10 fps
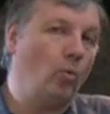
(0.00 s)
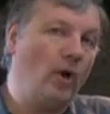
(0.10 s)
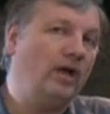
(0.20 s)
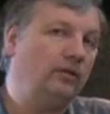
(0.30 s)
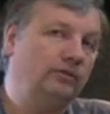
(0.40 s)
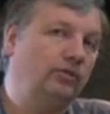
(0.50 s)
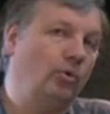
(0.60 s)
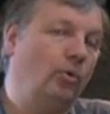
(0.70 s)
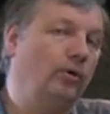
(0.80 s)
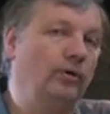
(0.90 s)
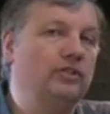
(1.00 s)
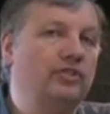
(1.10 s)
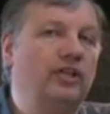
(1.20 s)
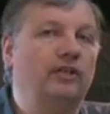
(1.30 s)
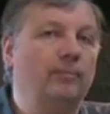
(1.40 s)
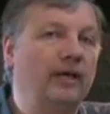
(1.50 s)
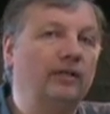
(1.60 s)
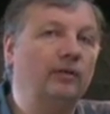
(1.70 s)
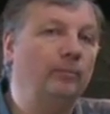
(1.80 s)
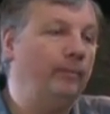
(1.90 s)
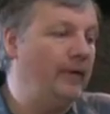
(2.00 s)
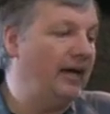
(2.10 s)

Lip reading: weld 1/4 inch thick metal,